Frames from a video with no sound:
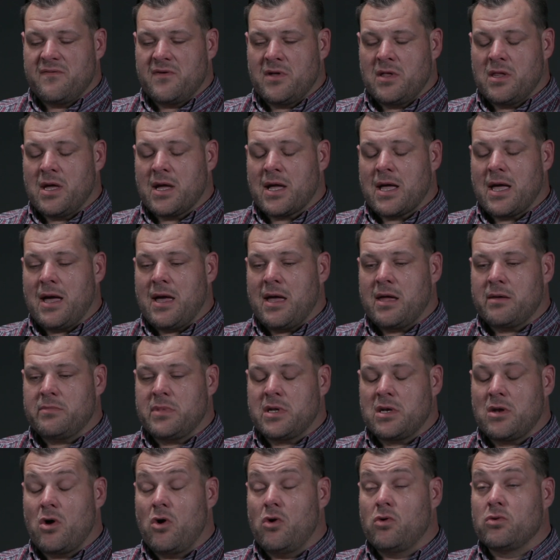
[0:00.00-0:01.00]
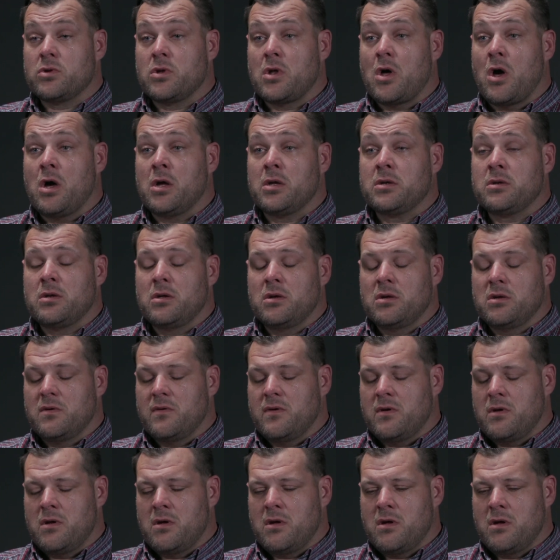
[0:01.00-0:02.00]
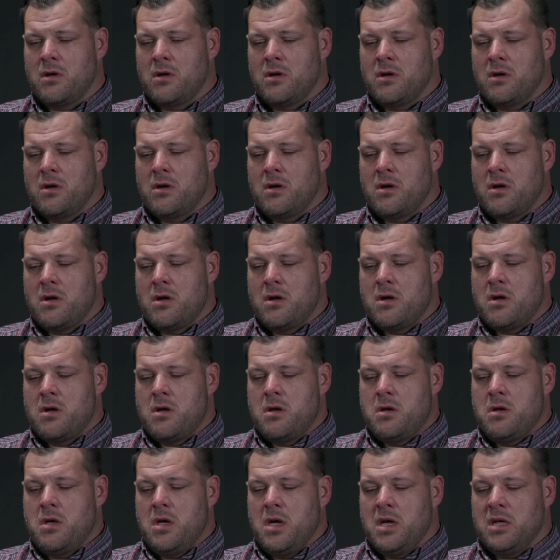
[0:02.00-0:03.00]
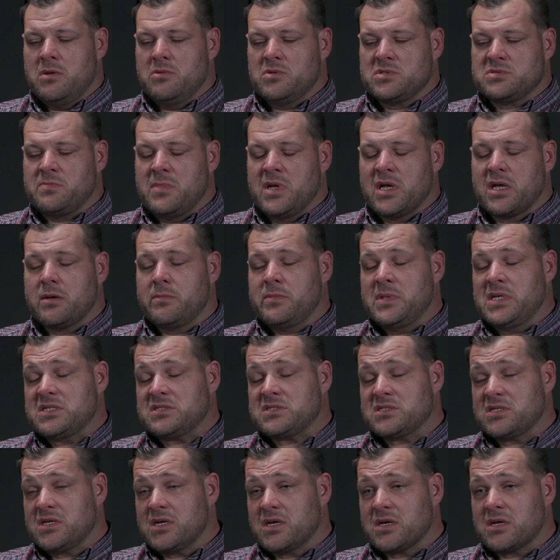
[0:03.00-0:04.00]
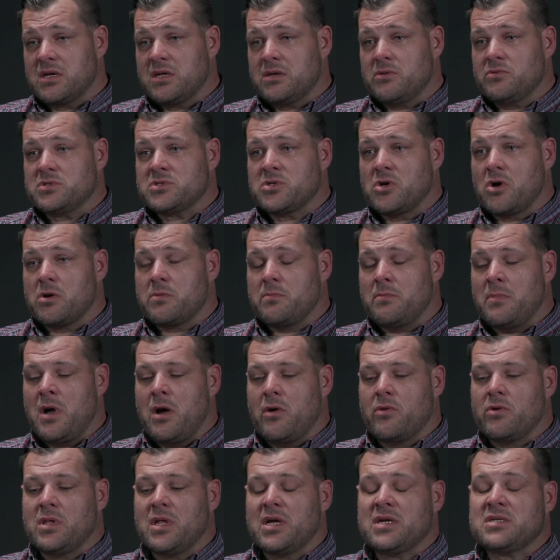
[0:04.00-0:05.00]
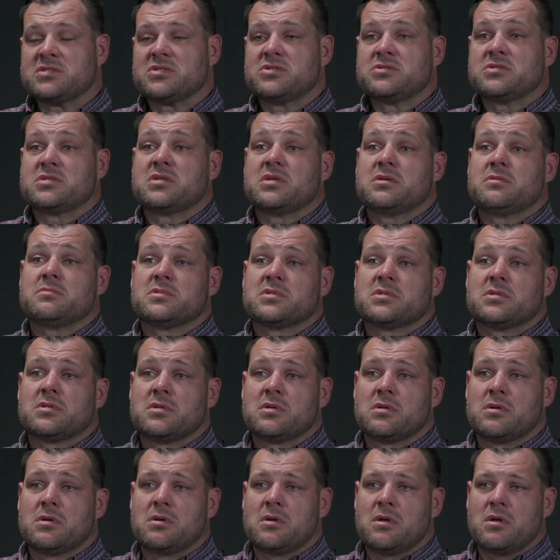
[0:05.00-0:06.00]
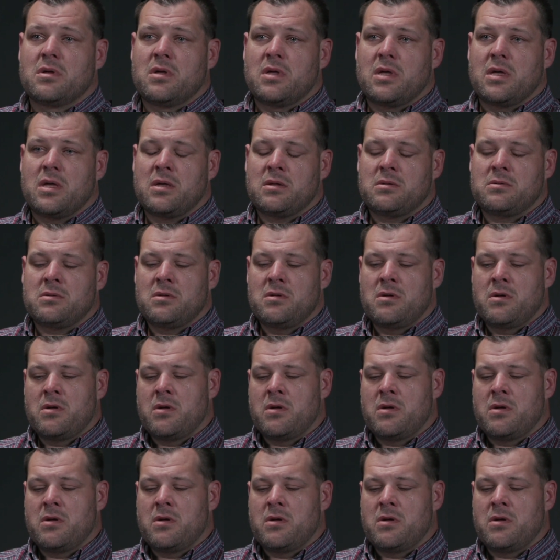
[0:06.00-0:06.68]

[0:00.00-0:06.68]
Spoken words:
felt like I had been holding on, and it was making me sick, and it was hurting my relationships. And